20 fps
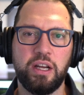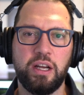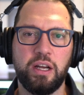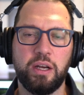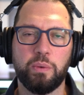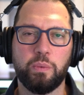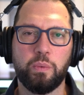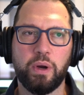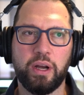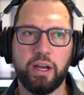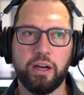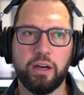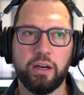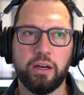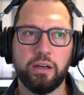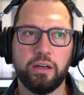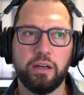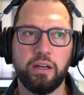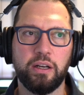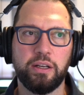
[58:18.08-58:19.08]

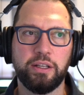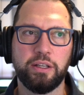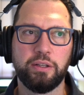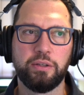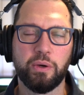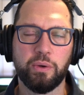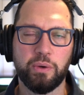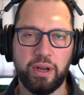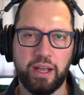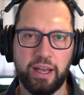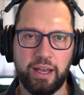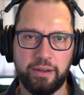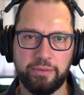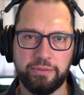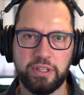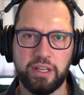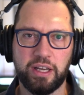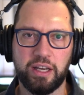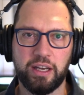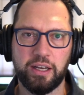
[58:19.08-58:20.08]
where you don't have
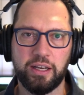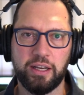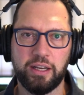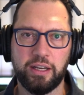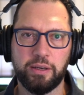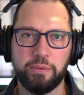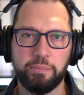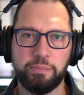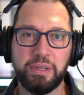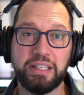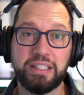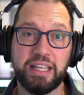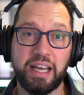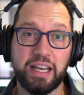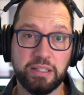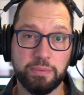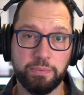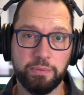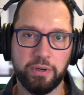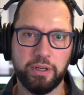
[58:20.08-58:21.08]
to be
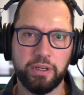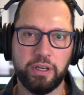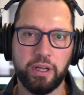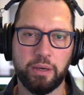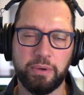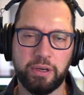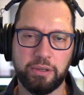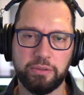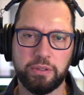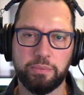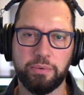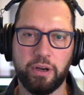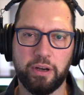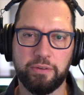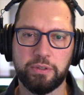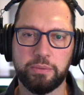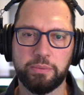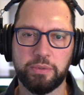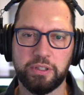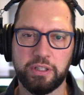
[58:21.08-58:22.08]
desperate about the
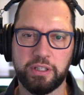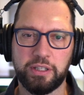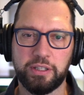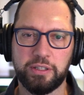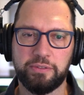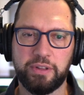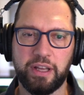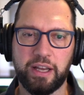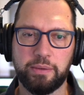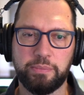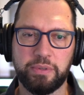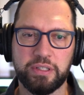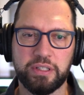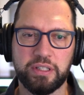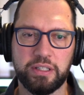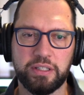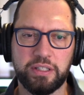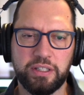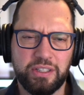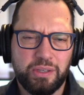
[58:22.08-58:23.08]
profitability of that
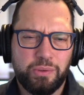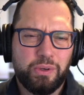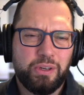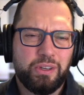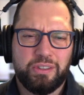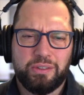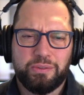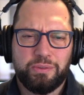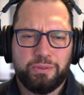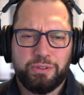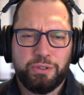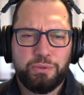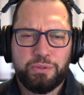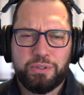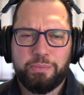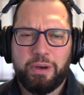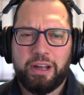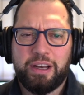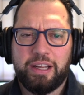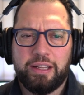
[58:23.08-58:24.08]
business, you still won't
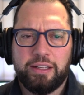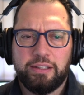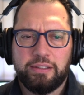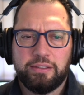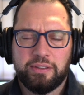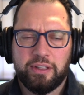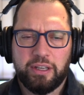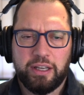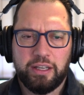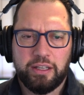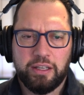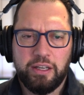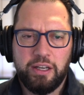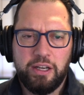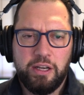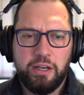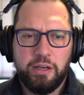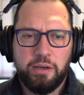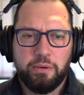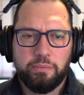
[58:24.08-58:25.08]
lose money. But
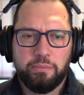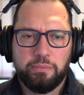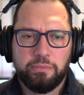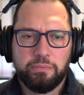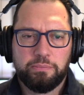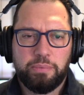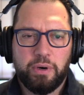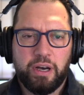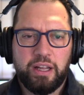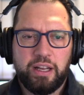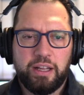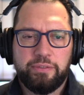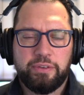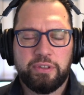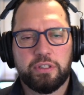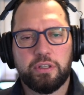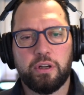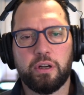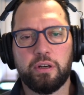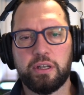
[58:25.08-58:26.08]
if
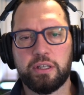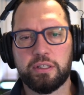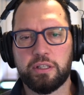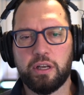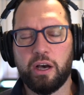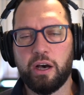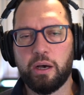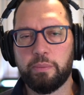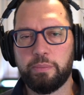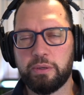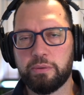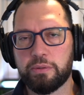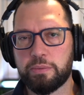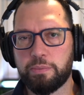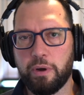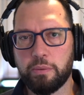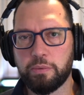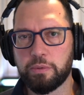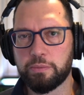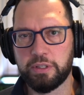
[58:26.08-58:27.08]
it started as a hobby, it was
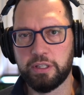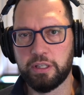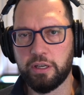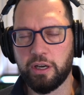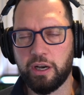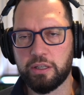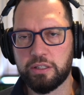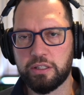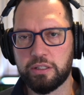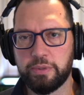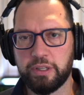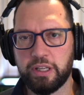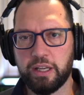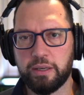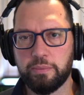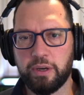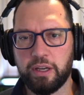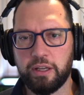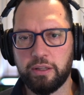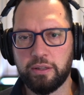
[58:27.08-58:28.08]
probably a cost to
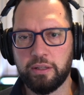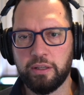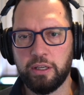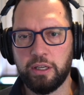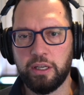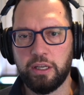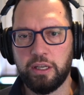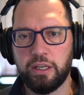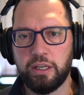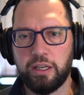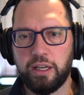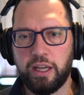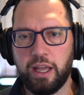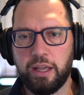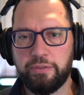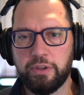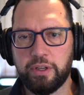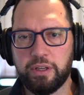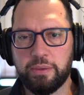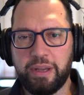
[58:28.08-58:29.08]
begin with.
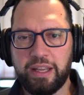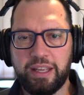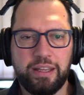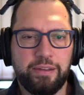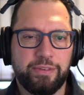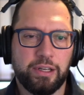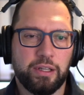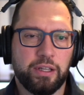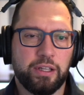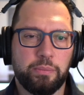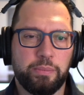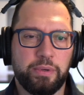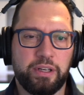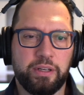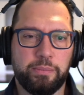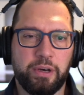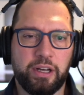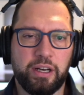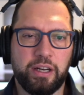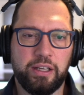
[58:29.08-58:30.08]
If you can make even a little bit
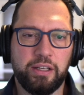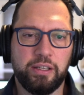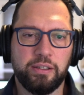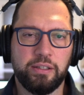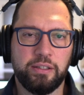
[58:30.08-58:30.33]
of money,